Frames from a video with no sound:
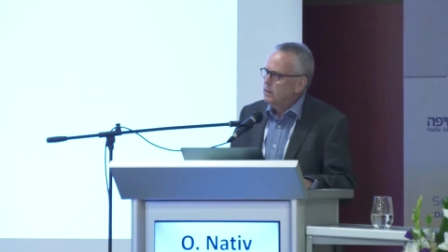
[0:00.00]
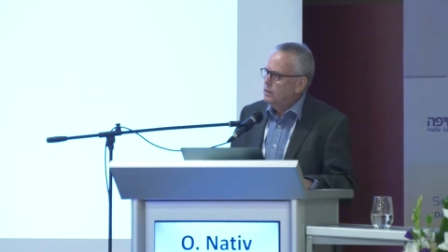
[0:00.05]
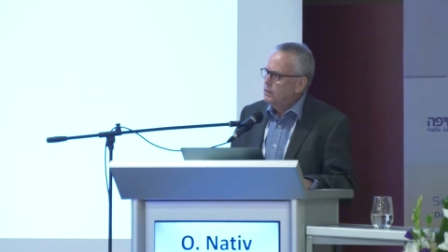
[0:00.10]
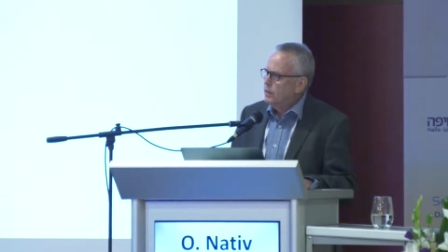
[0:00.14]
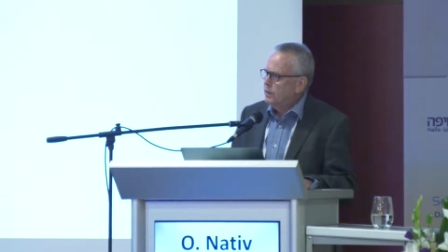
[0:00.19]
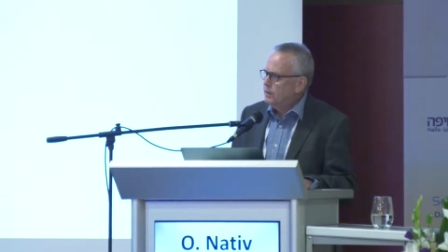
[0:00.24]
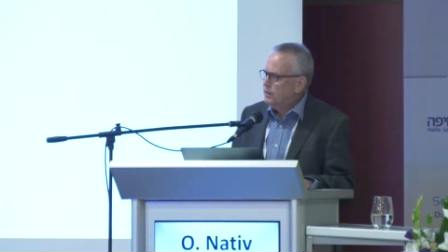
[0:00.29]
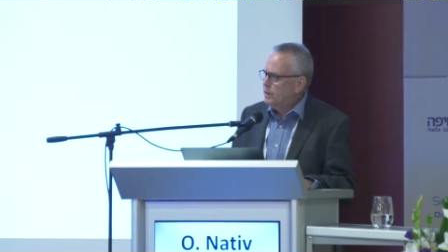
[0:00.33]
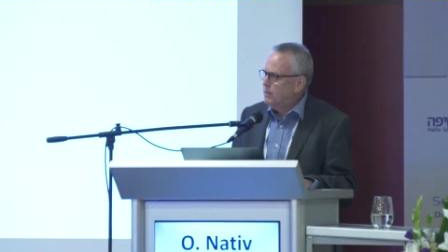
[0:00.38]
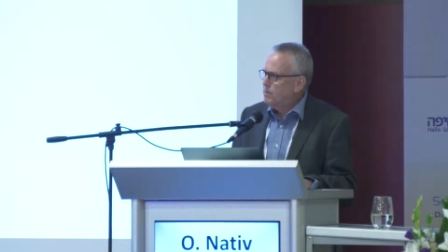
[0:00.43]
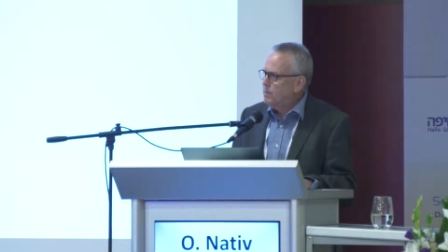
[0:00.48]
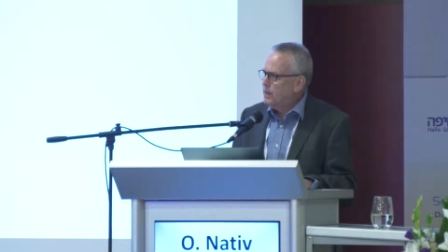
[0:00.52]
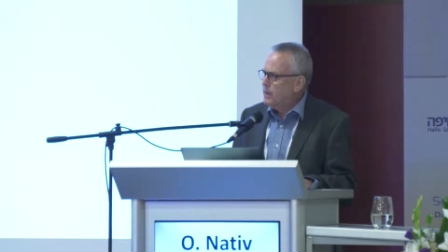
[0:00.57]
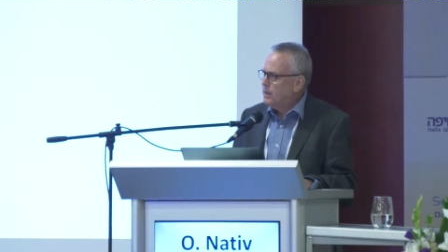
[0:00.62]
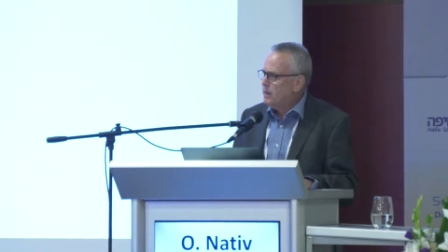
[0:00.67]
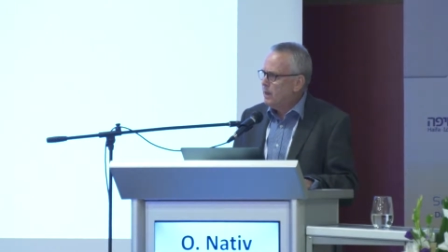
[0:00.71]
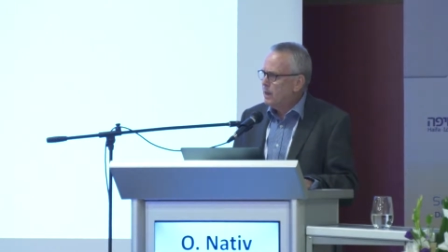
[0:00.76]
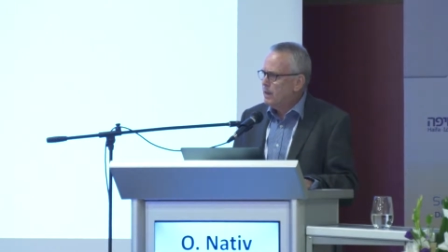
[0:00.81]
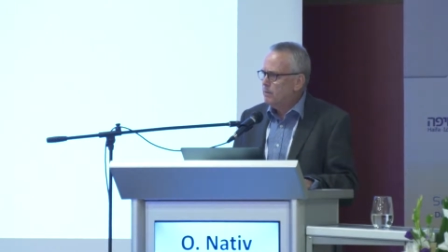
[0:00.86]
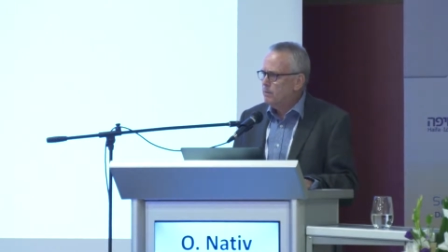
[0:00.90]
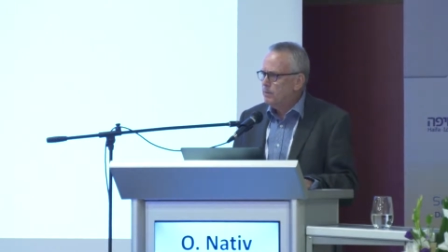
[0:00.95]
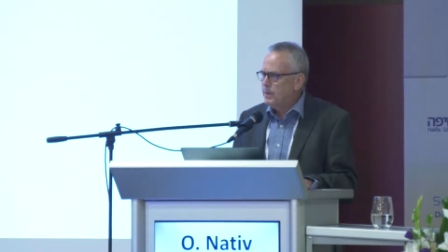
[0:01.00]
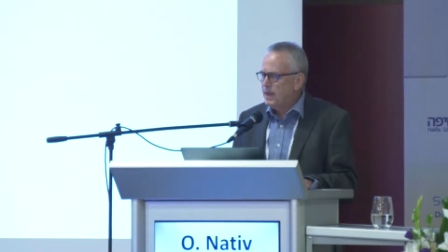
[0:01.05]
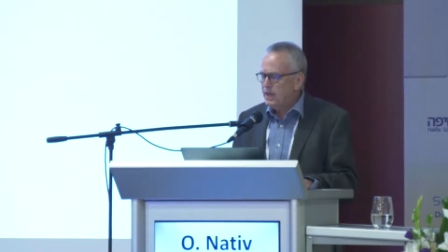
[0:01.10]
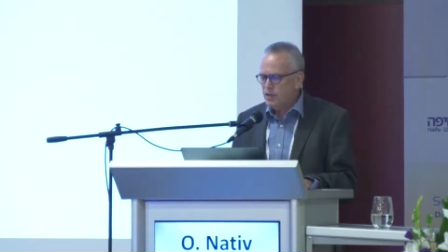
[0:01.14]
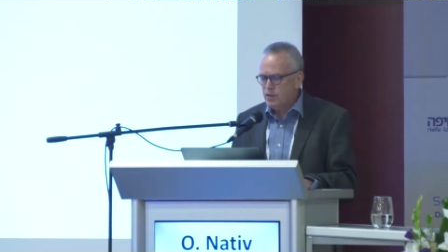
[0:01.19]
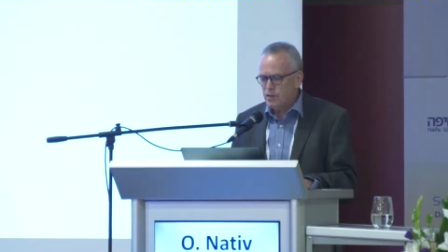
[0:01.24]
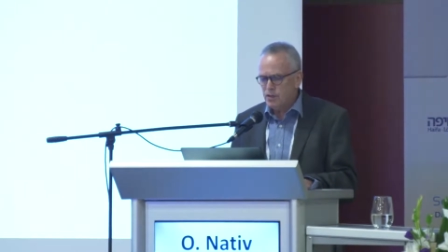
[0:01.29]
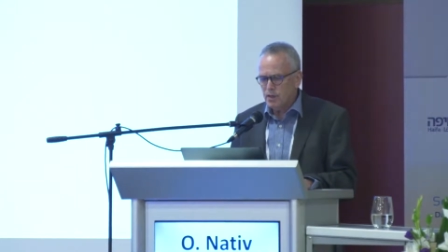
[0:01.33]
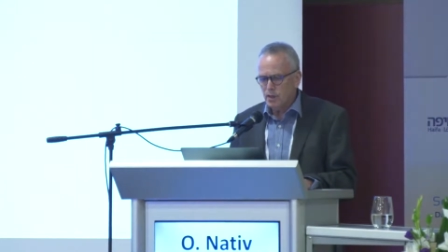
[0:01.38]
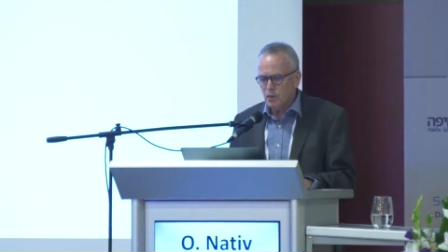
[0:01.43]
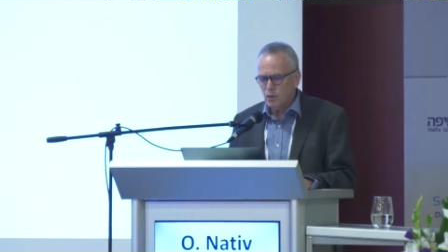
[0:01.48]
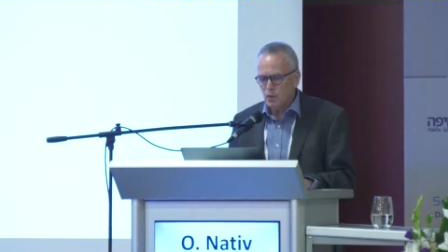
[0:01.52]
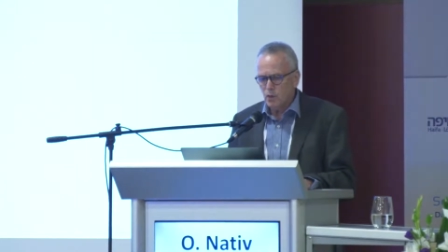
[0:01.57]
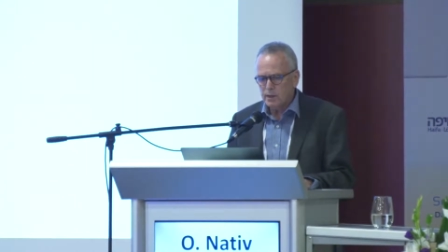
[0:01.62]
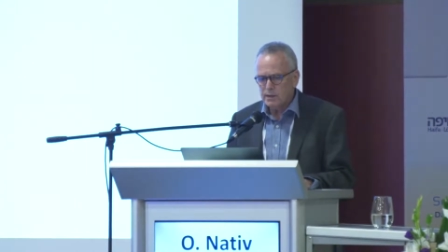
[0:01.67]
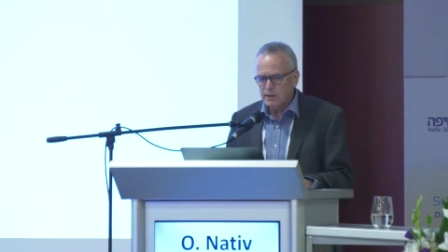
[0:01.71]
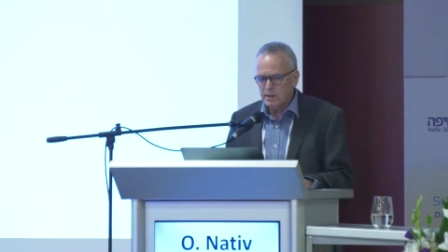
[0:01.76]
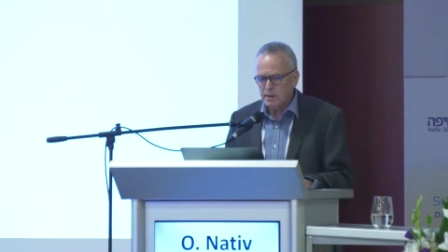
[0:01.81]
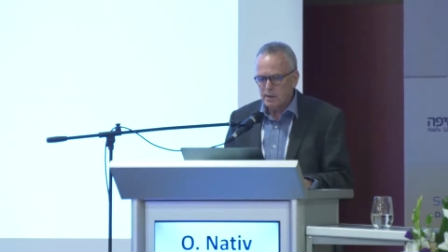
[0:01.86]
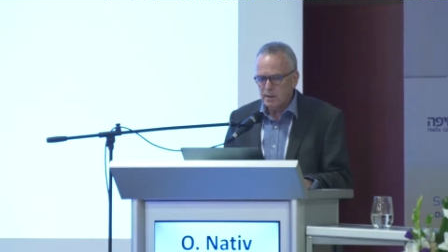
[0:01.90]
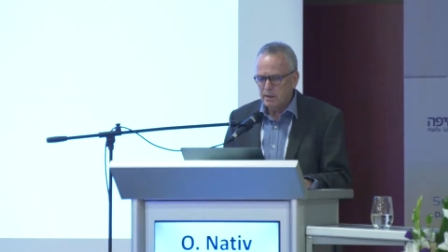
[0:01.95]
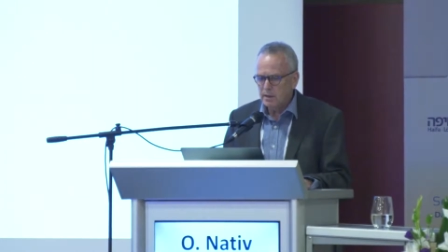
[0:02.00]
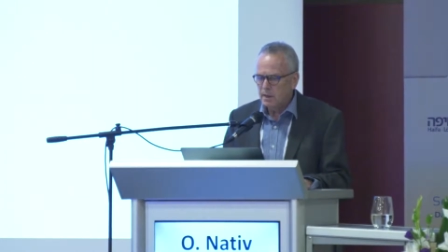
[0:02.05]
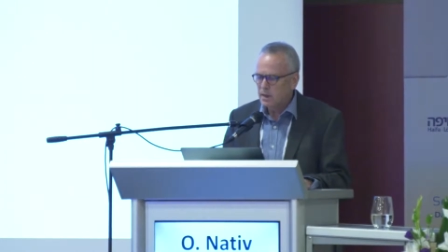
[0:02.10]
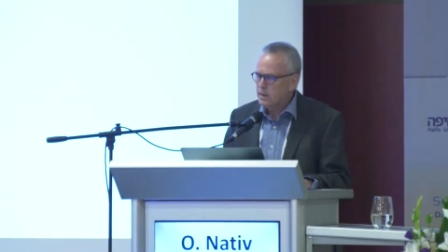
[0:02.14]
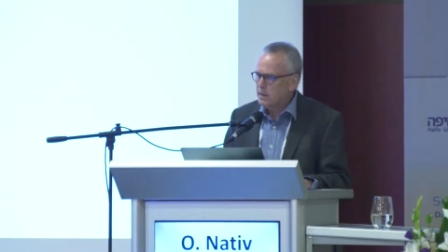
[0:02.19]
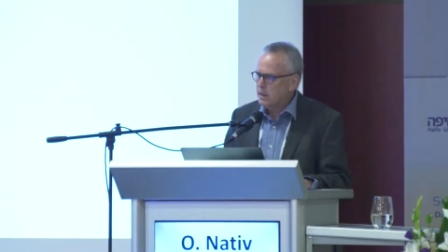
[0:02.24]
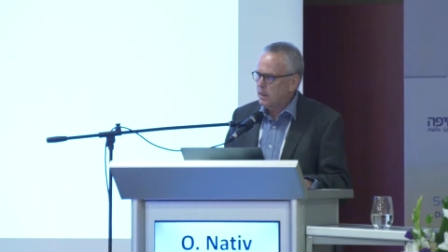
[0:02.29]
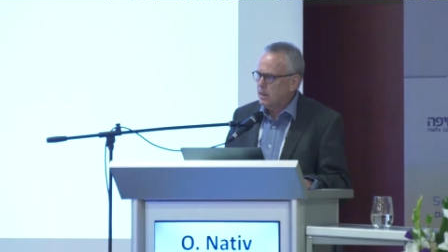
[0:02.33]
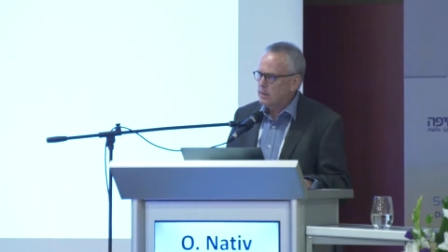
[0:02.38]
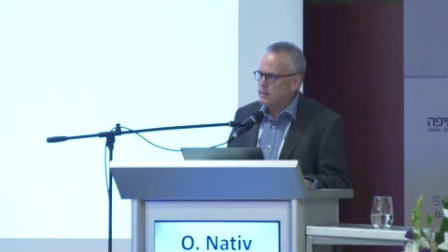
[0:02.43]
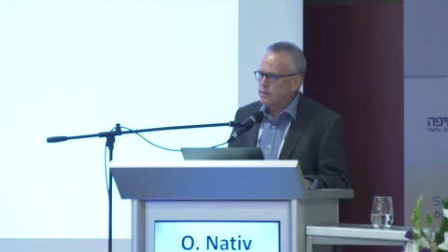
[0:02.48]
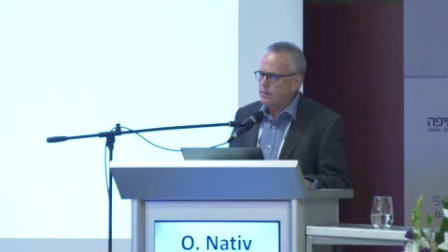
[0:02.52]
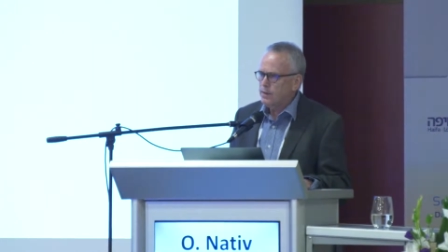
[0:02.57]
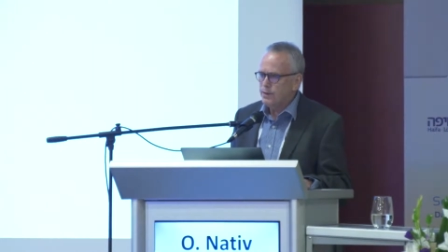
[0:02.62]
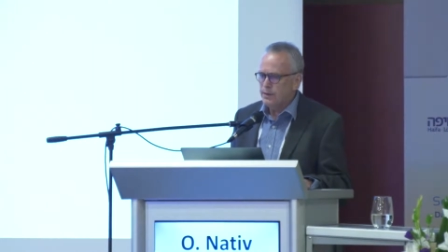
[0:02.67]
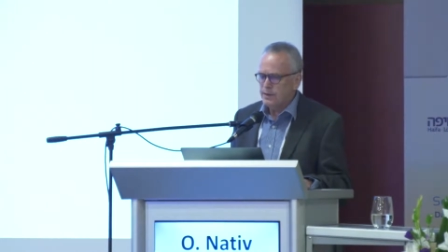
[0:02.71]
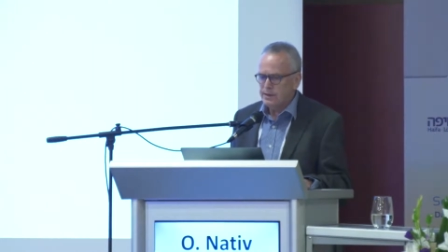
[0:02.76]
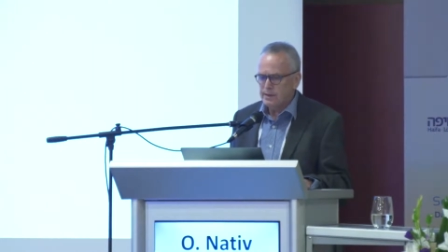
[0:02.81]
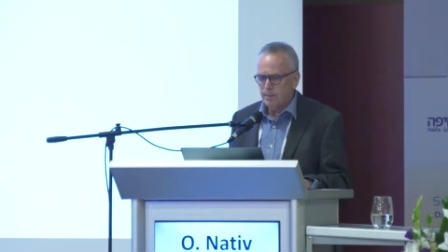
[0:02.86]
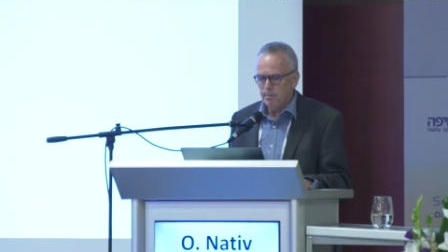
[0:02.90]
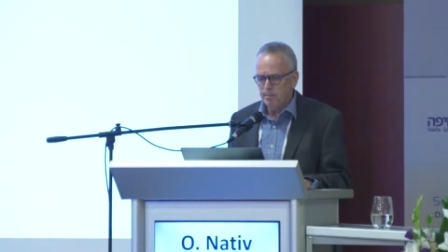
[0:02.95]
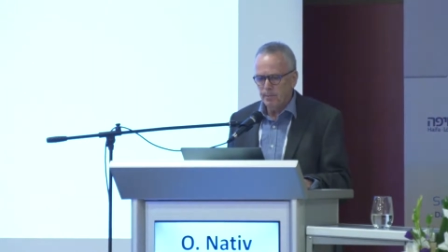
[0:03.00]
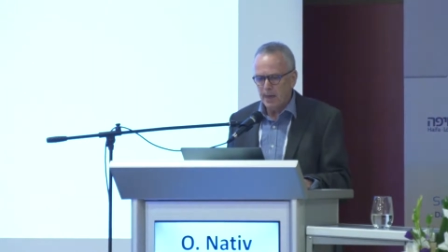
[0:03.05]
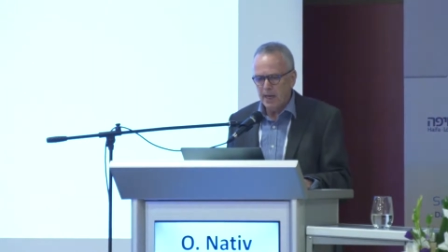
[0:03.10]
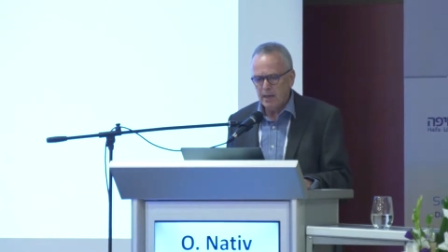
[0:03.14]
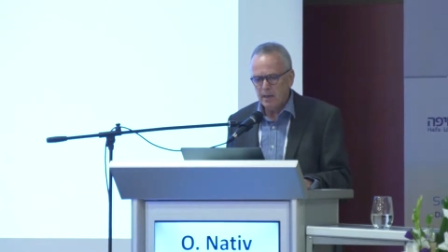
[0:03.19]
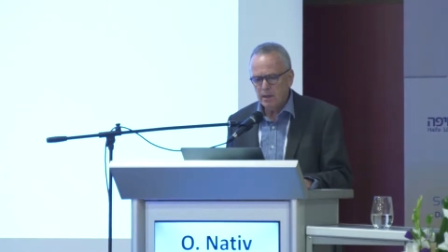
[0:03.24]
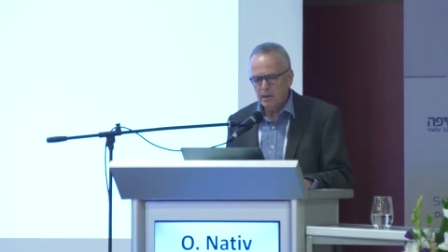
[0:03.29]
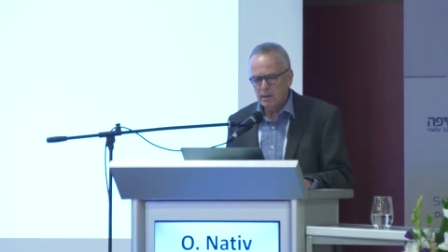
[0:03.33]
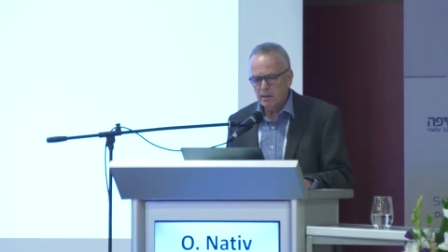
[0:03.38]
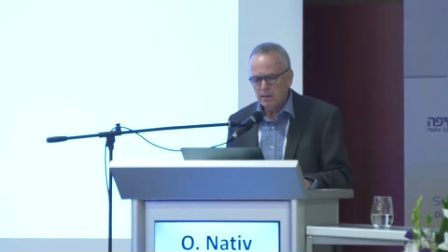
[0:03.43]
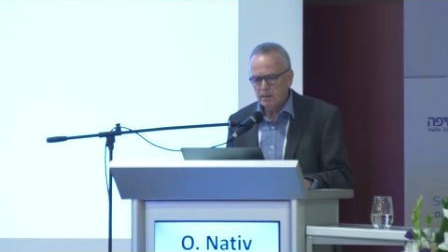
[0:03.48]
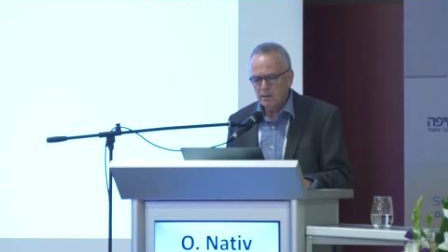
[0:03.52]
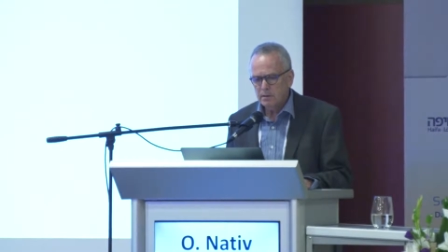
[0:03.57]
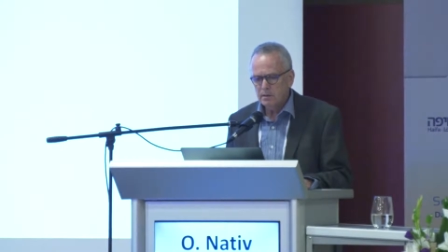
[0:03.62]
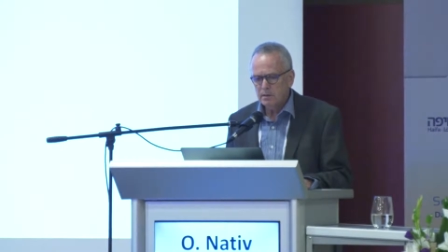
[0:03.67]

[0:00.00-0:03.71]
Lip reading: the typical patient with kidney cancer is a male.